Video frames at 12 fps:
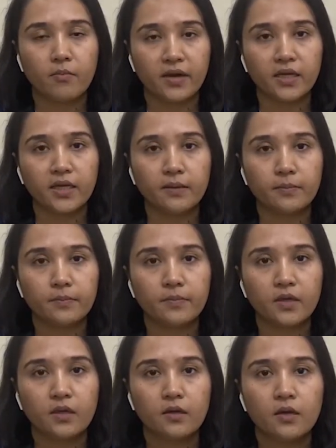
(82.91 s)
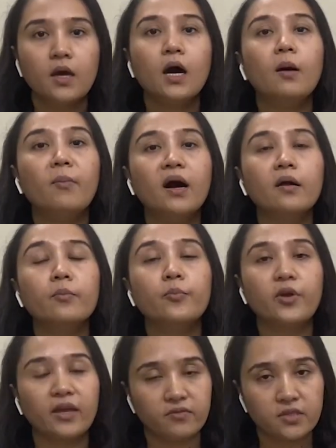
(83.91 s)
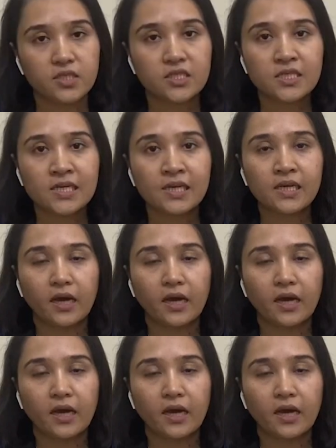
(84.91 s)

money. Among private digital